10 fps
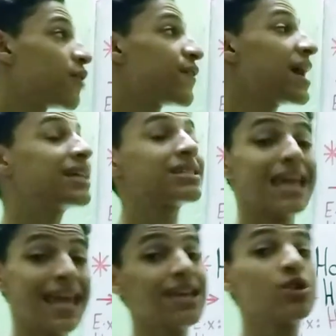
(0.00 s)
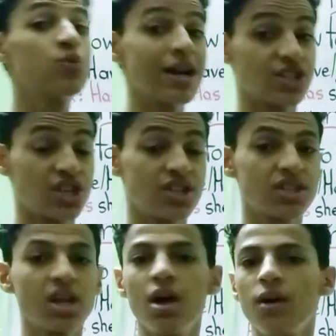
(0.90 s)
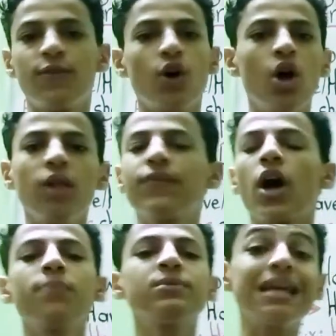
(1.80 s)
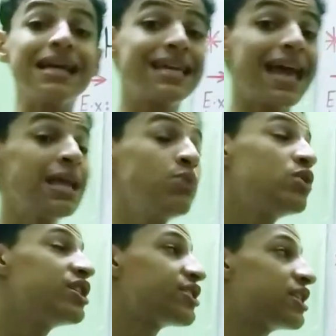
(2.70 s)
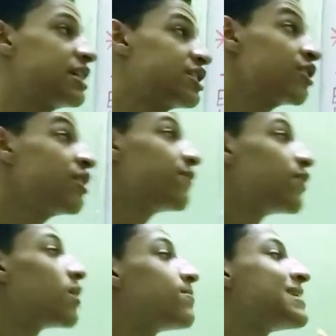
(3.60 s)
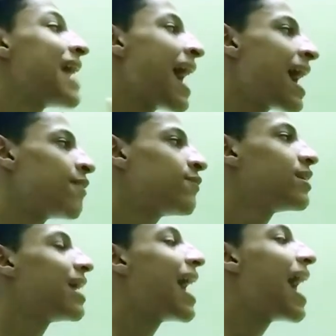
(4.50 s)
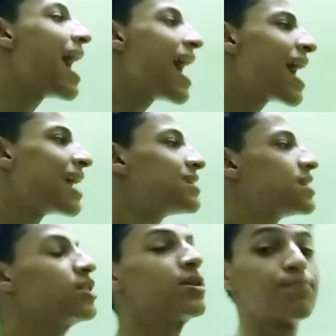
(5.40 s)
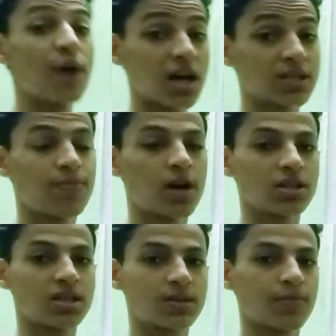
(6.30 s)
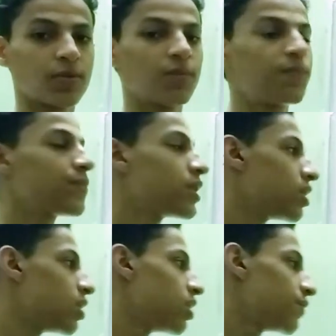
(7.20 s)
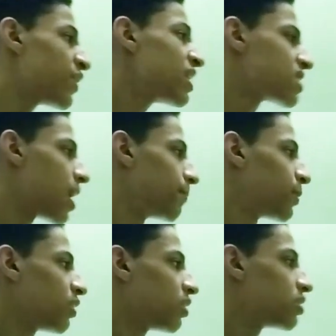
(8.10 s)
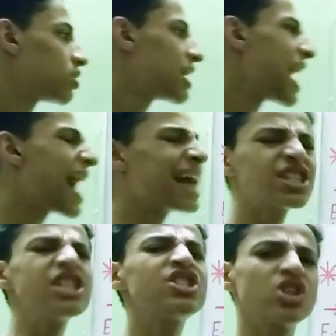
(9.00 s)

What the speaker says: perfect in questions. For all verbs, again we use the auxiliary verb to have and the past participle. For example, has she